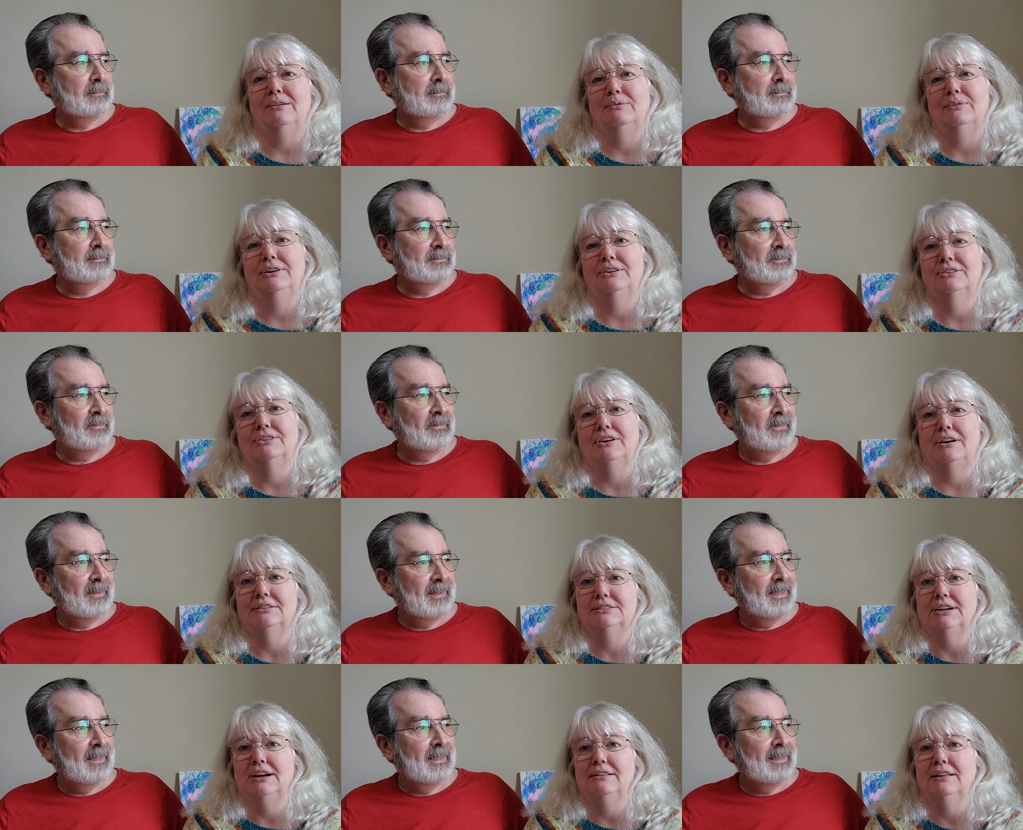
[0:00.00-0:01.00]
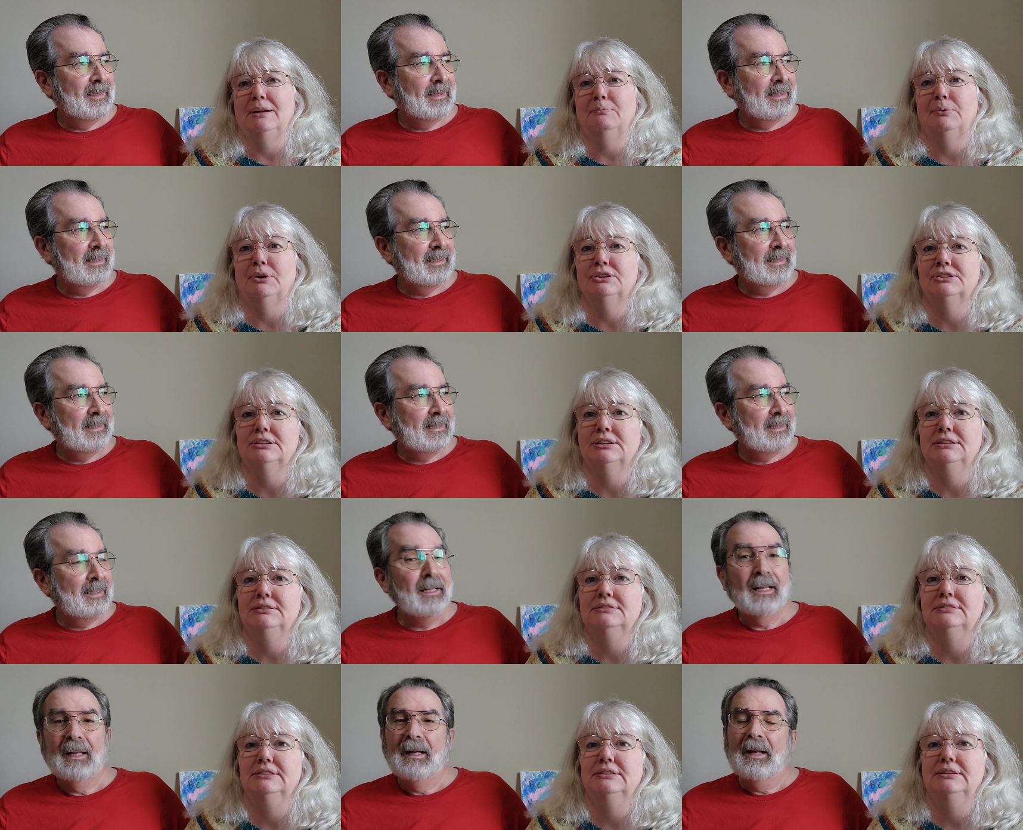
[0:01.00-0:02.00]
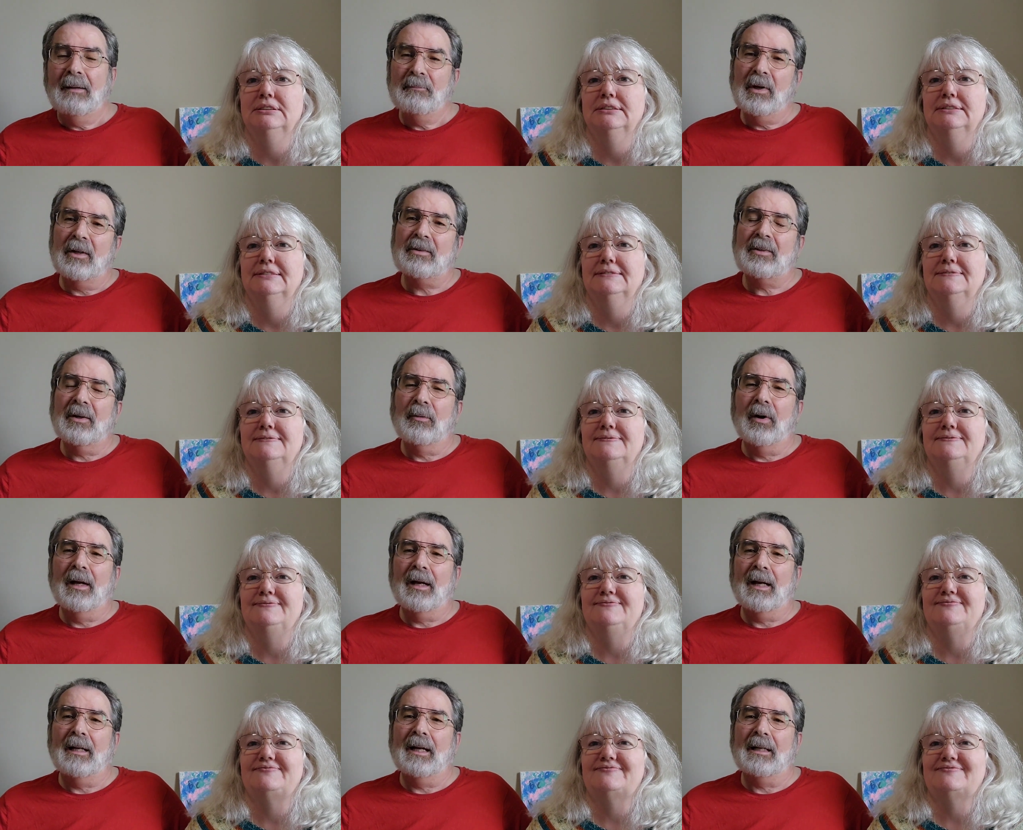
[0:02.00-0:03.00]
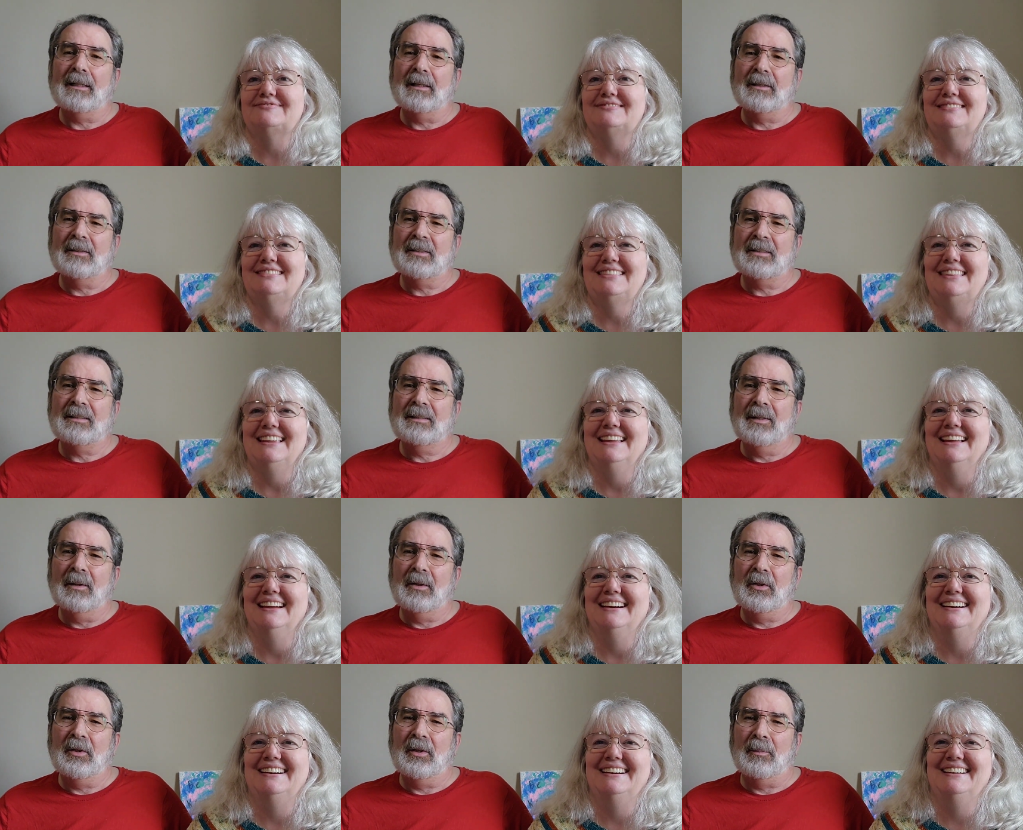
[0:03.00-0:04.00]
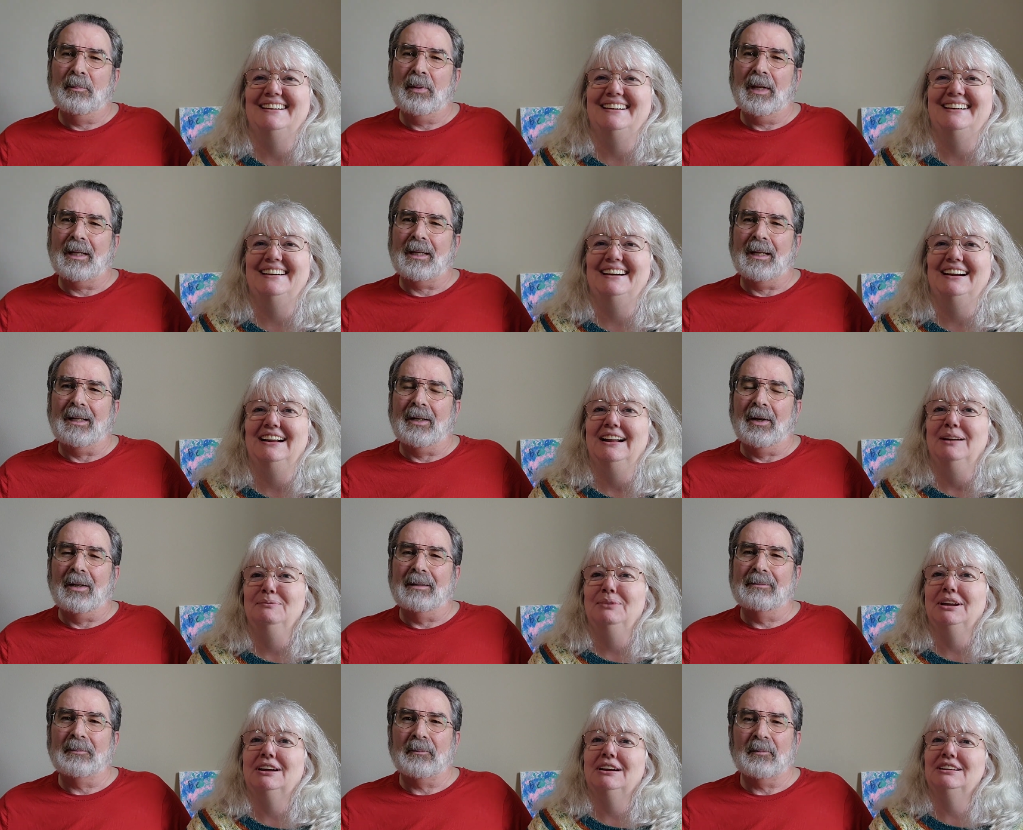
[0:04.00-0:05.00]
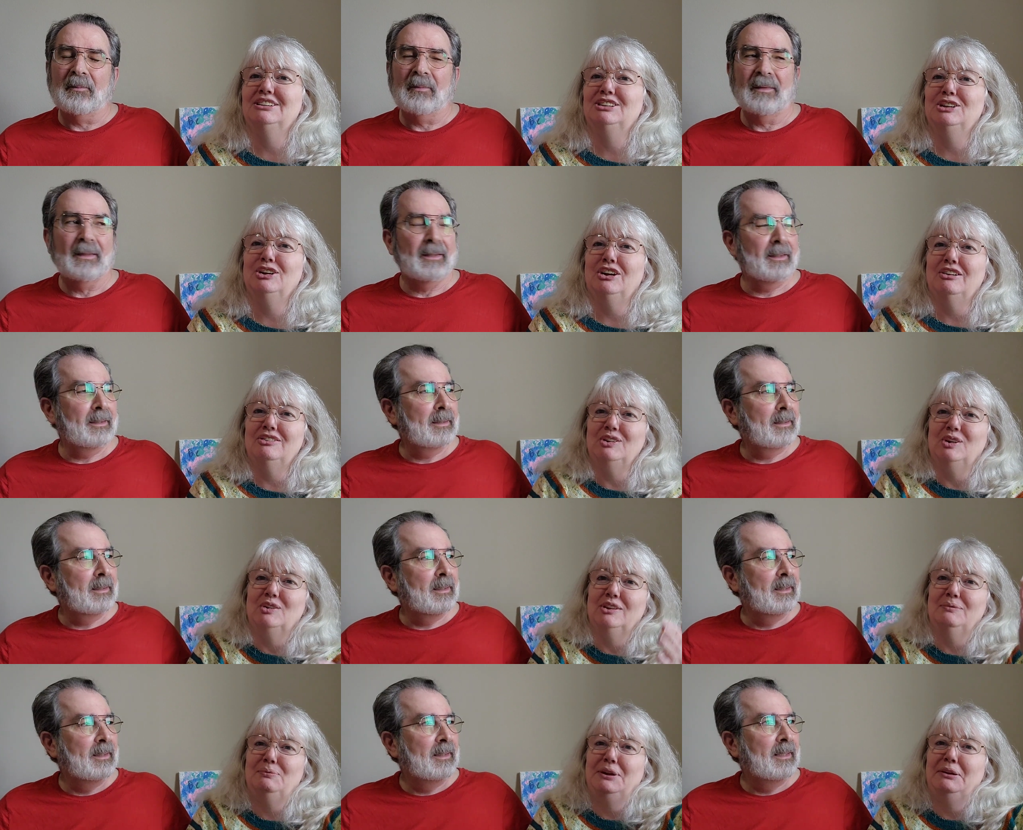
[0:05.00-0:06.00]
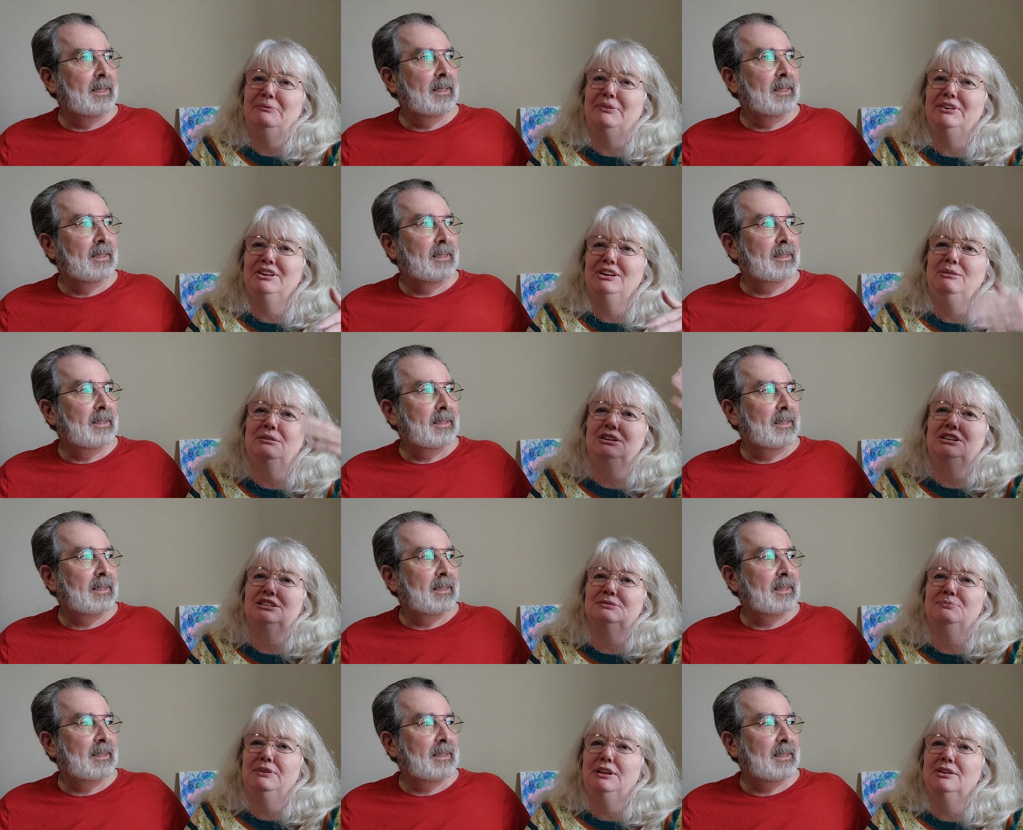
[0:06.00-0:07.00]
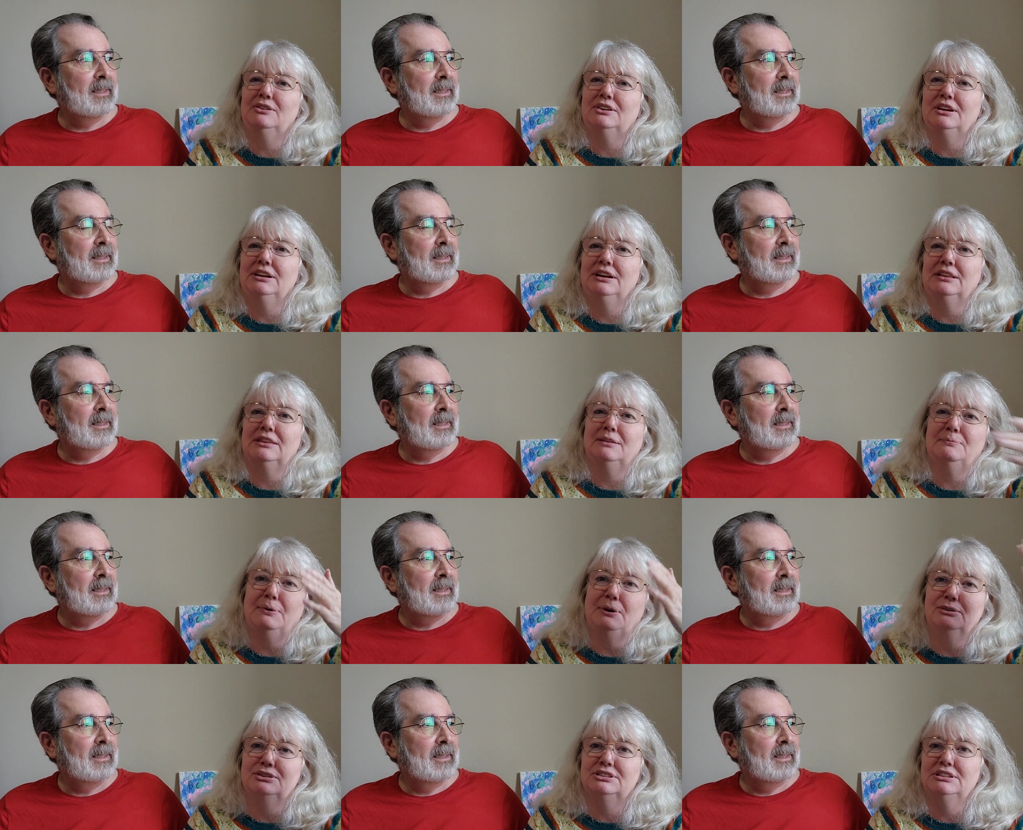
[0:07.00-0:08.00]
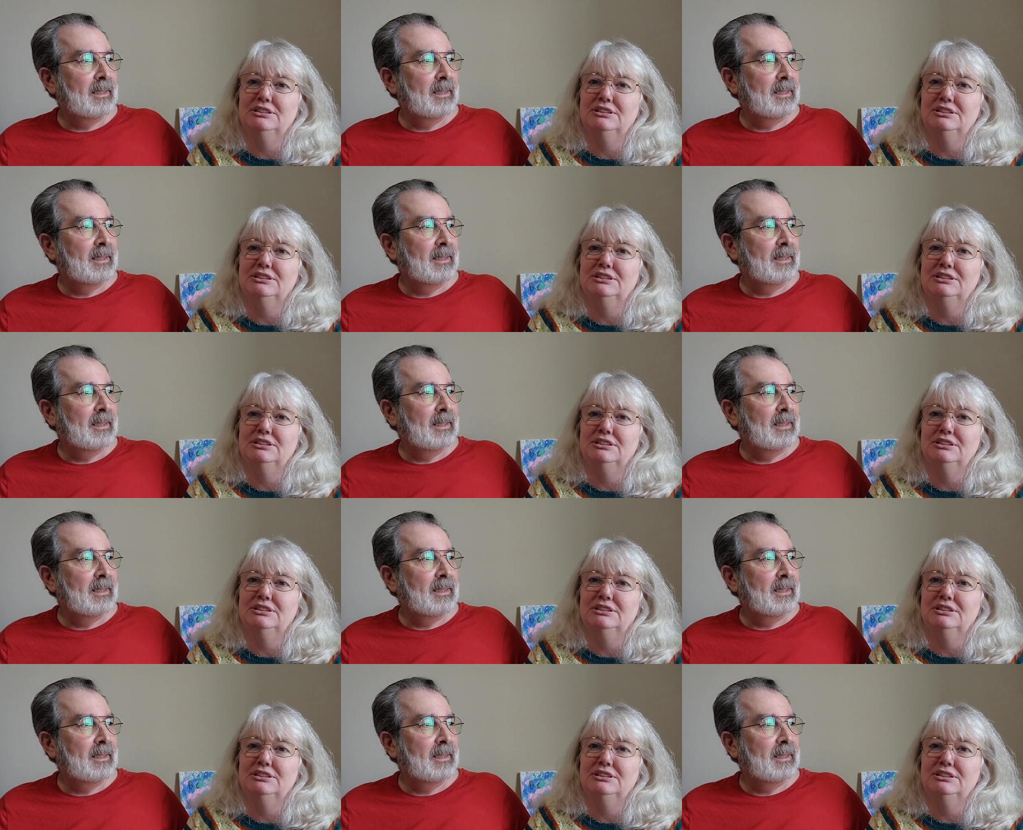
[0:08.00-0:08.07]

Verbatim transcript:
Speaker 1: will contact that person.
Speaker 2: I'm not sure why I got to, to do the picking here.
Speaker 1: Because you don't know the people. You would just be looking at the post,